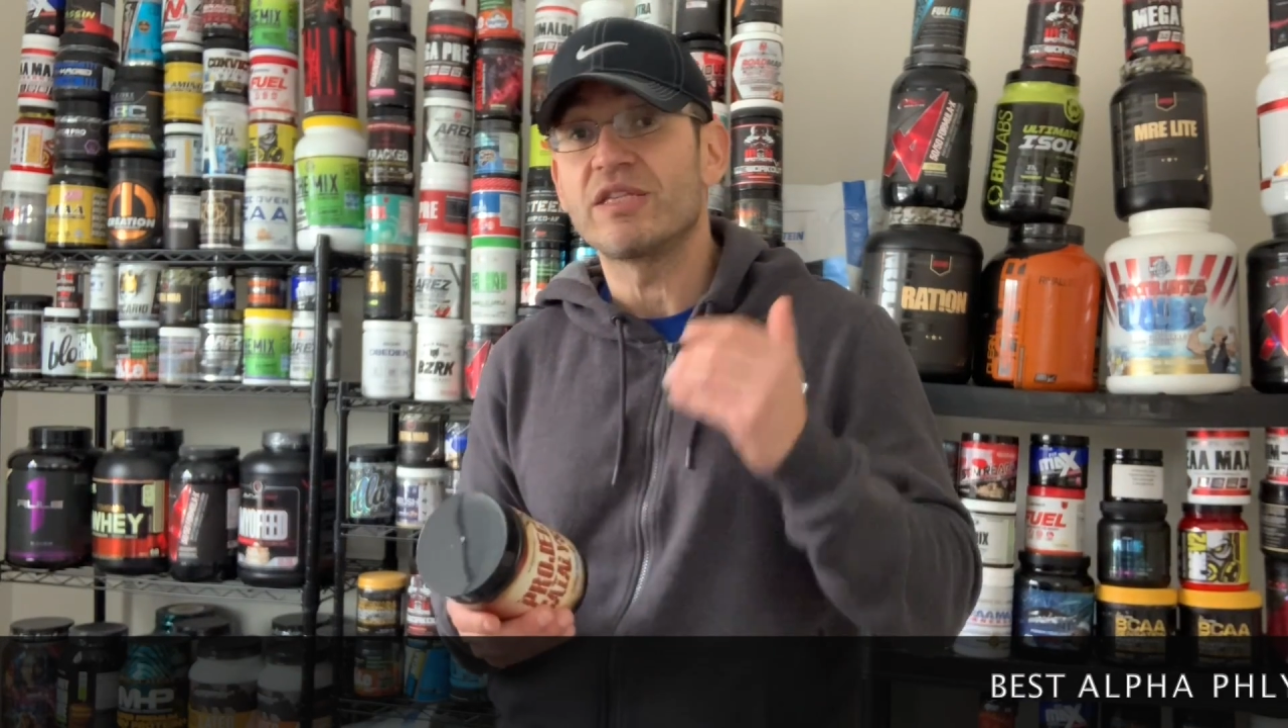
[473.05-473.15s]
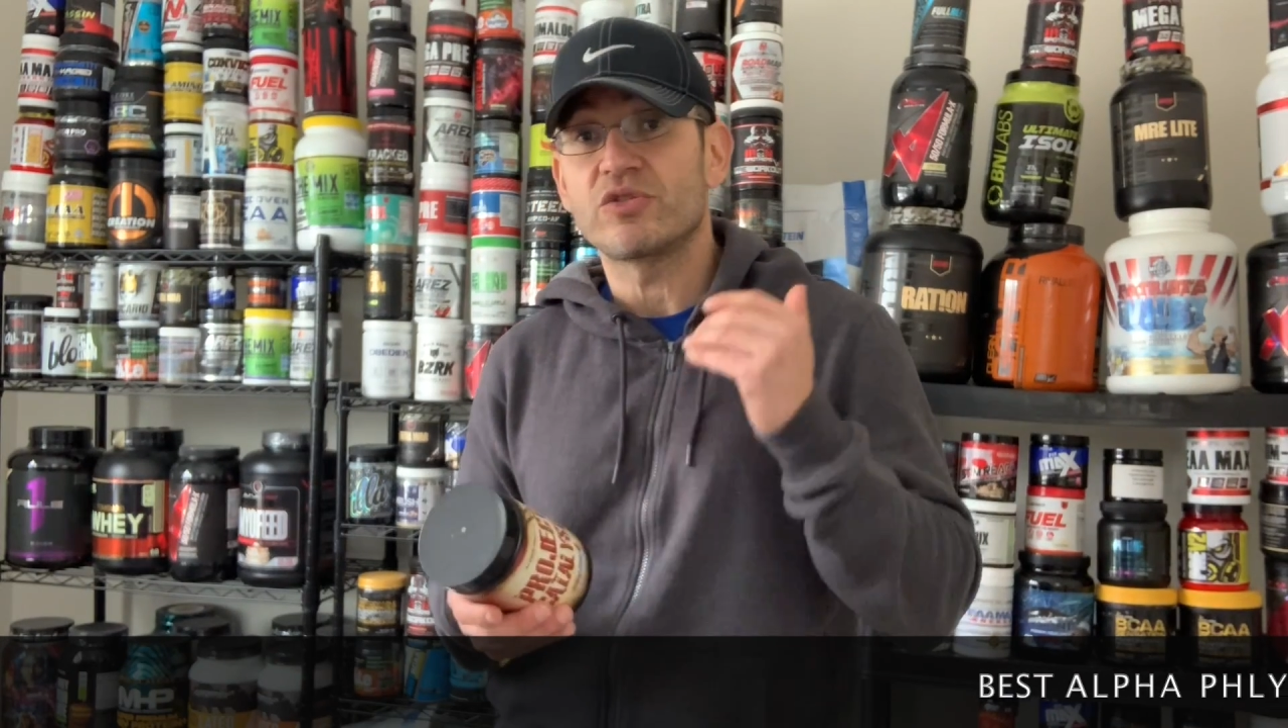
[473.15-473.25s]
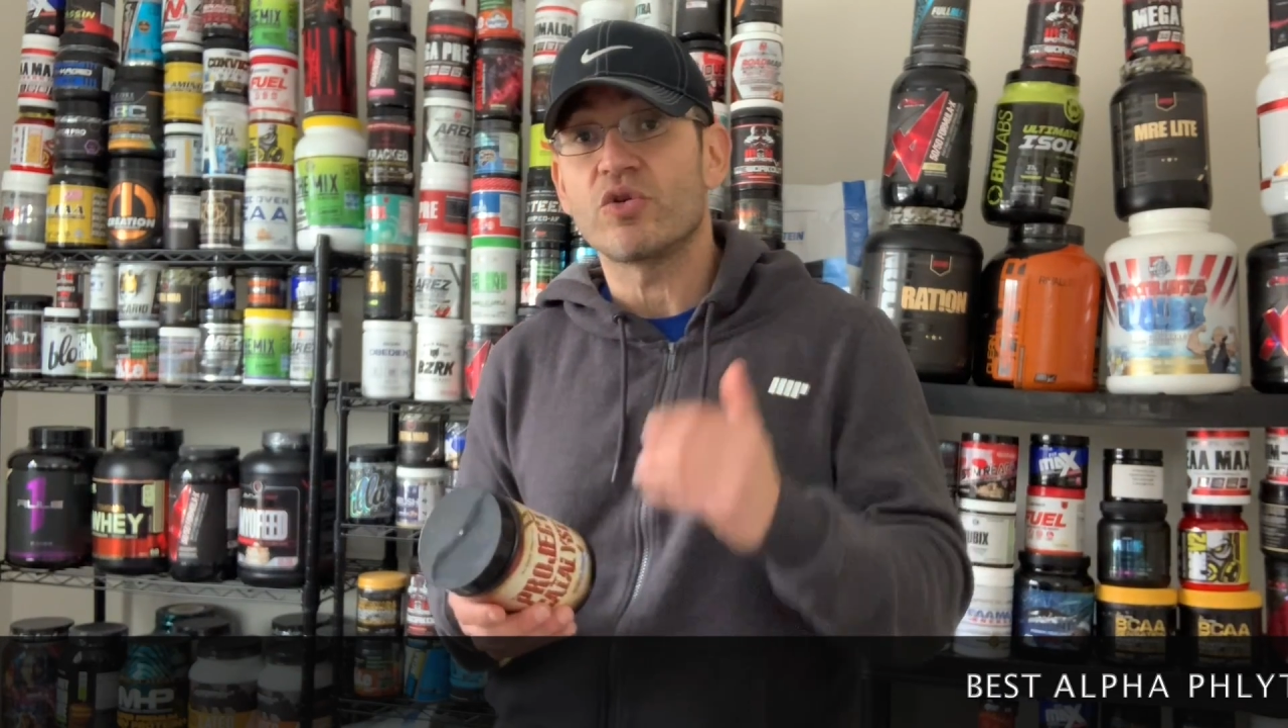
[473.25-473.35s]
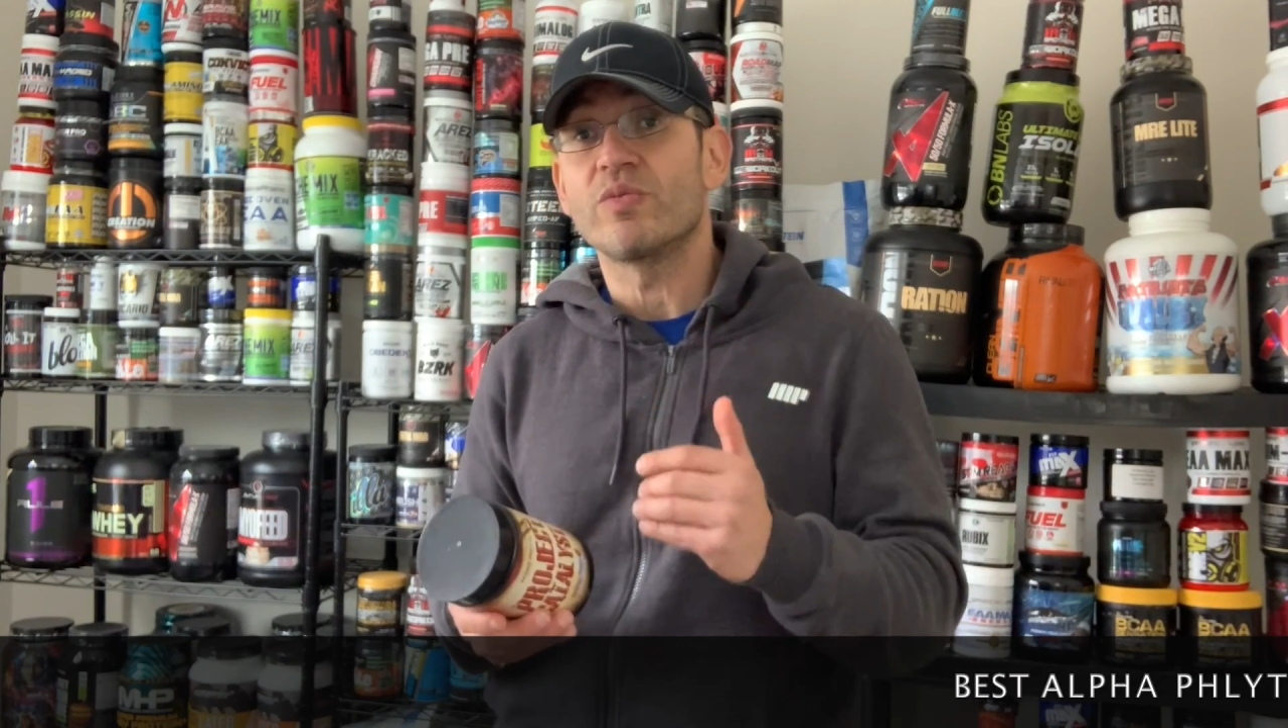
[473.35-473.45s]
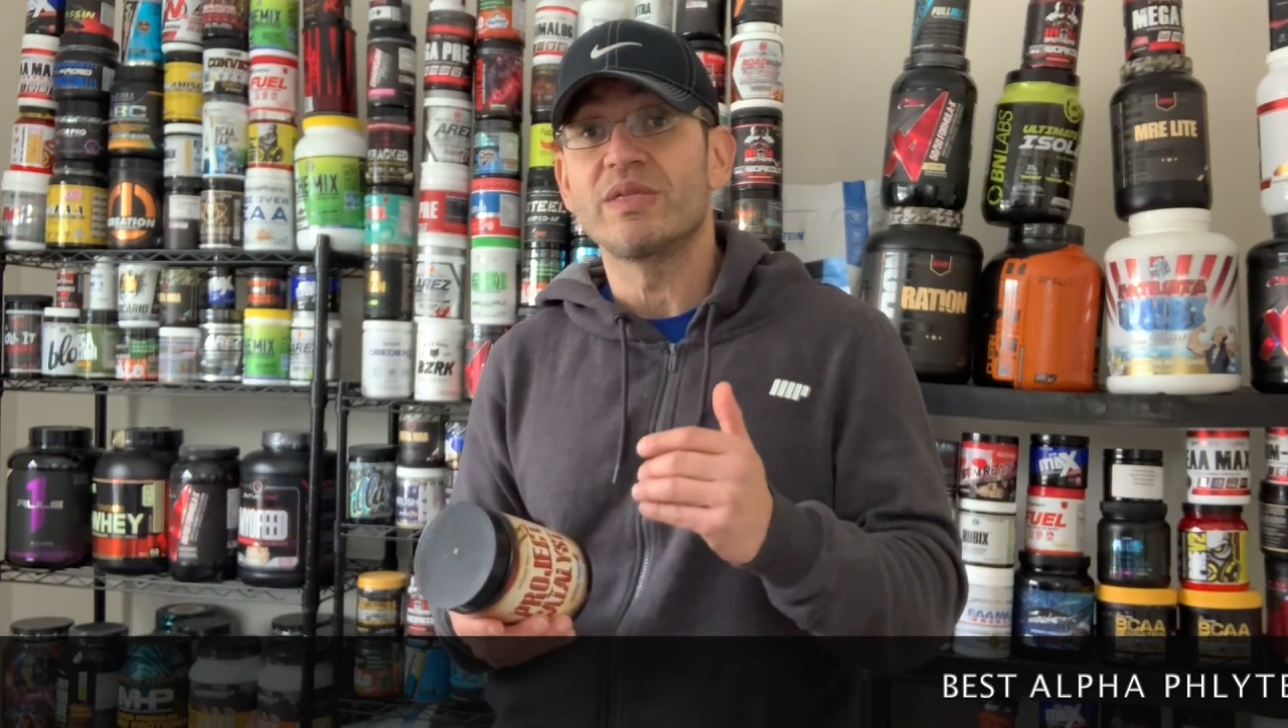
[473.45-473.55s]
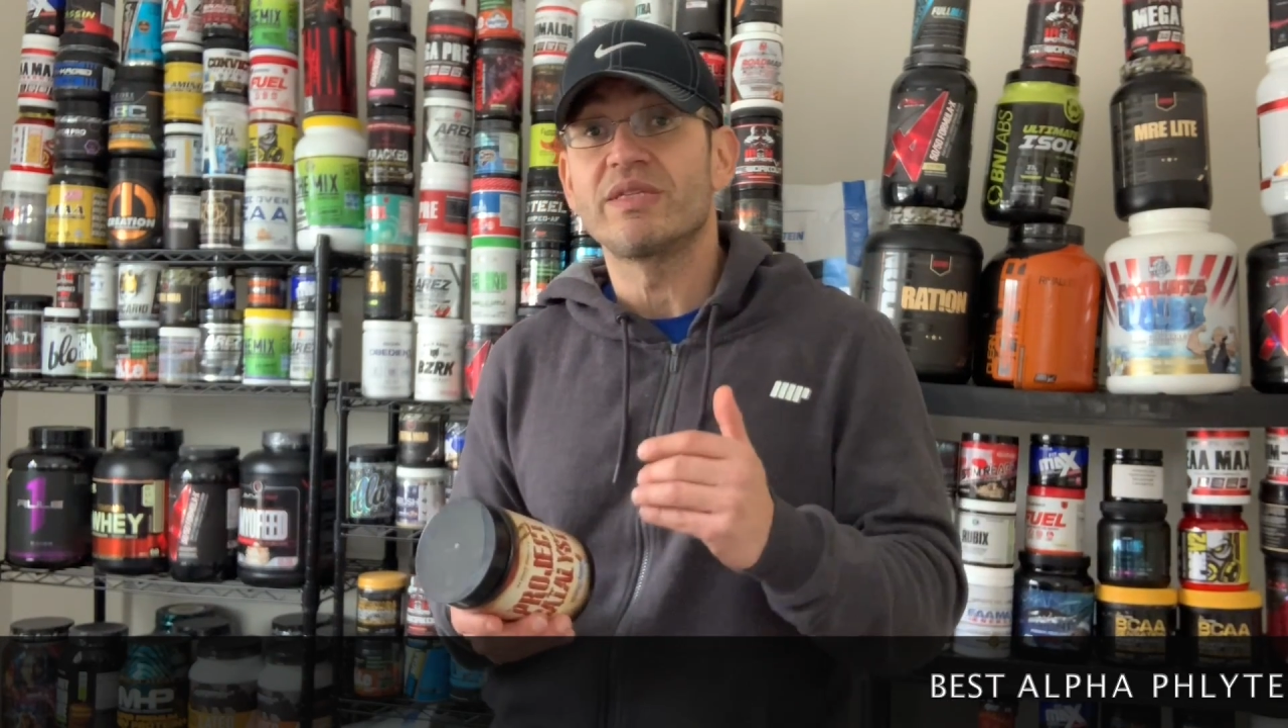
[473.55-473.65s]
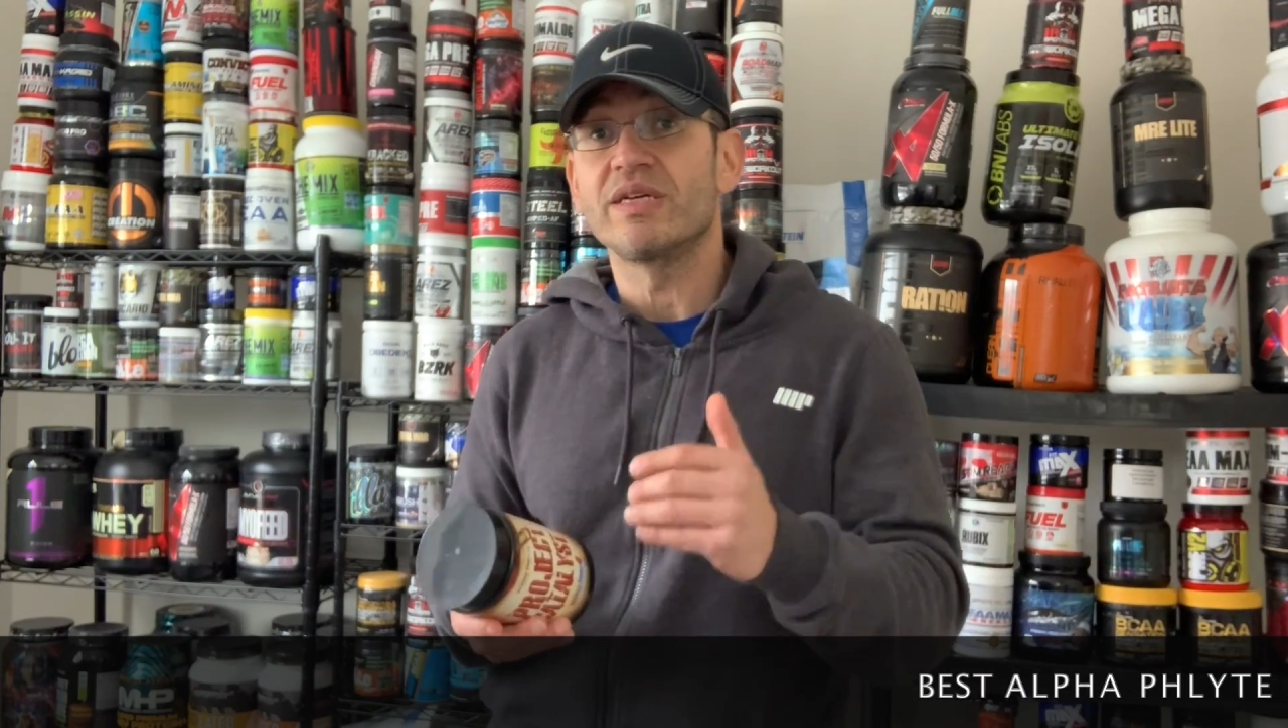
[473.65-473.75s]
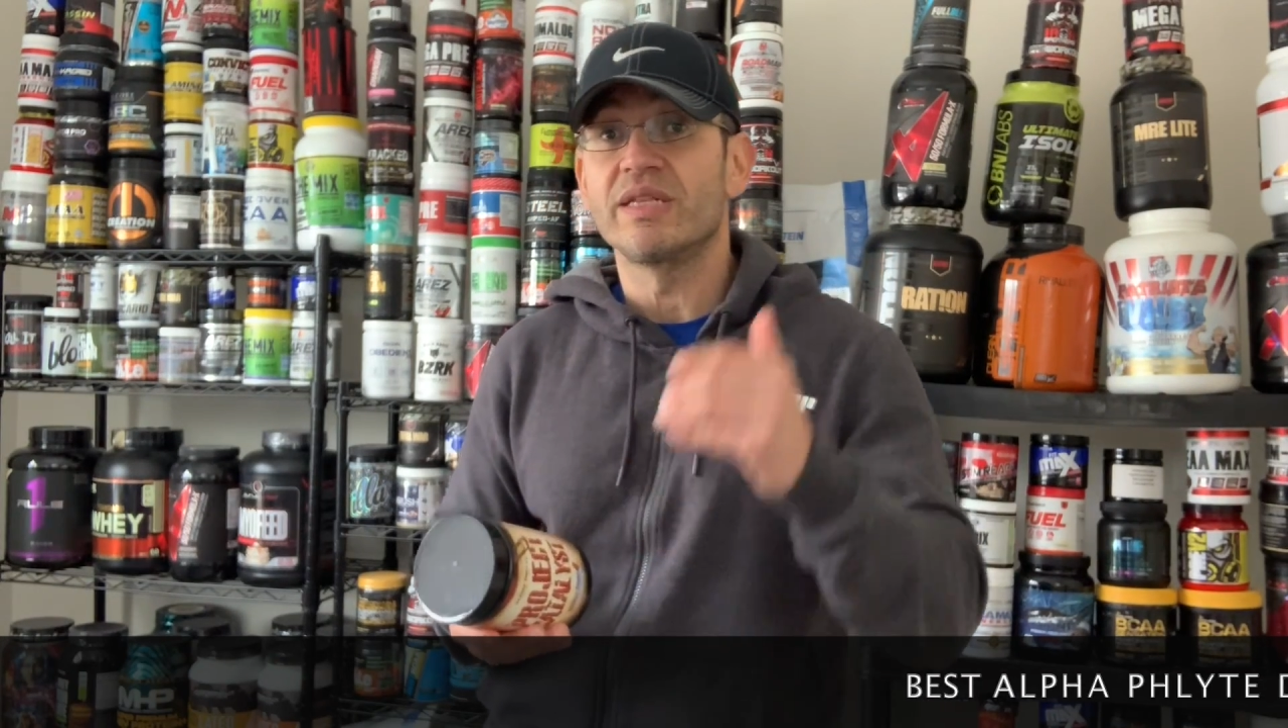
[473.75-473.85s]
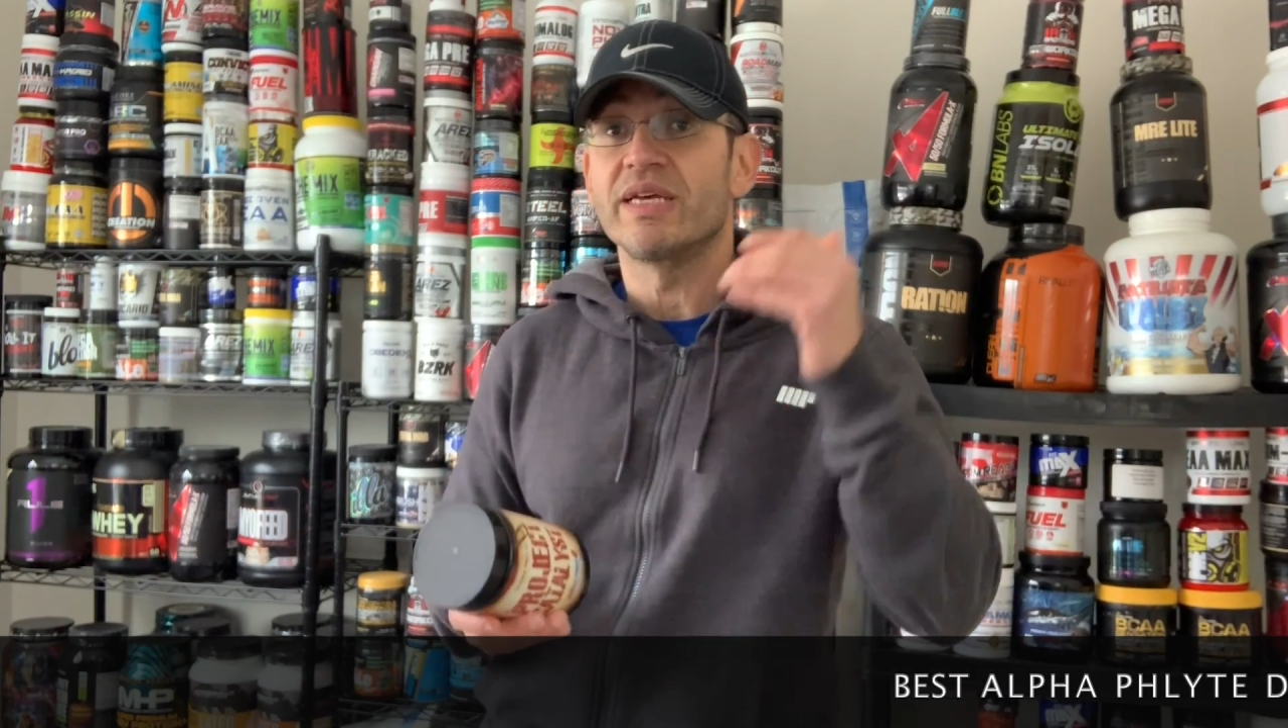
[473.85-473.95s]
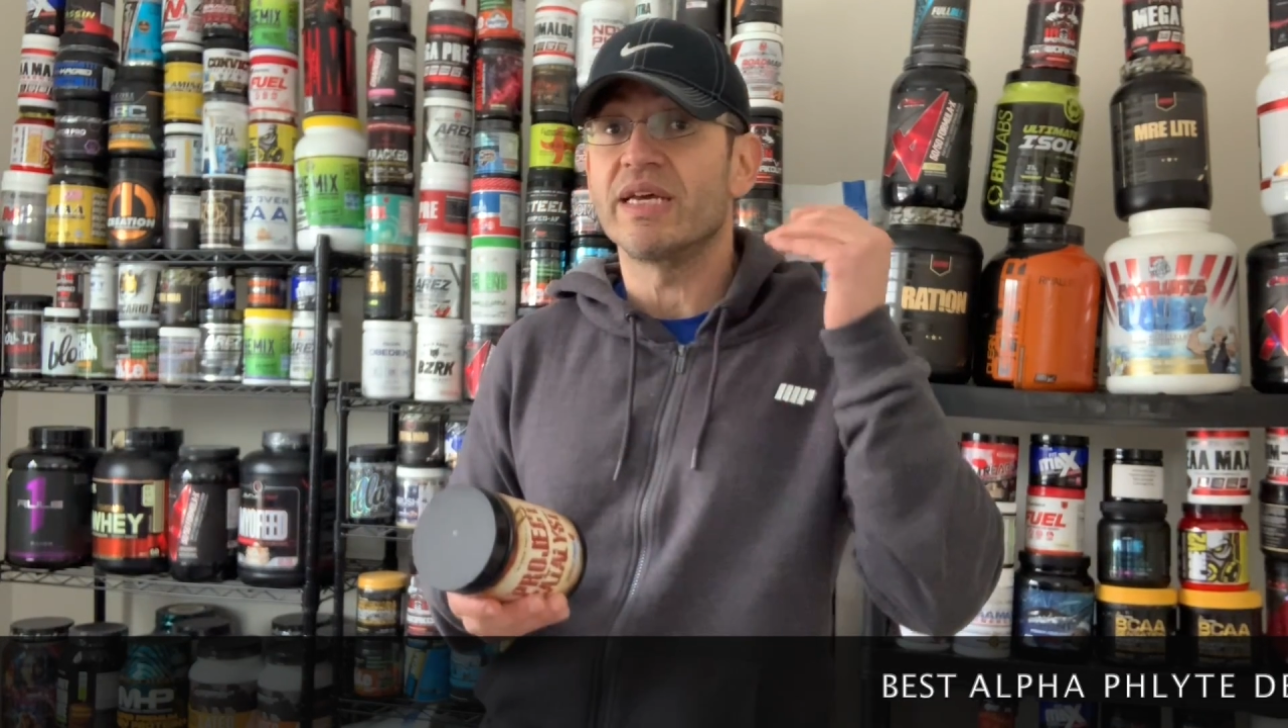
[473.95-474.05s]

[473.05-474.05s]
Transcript: It's normal tingling.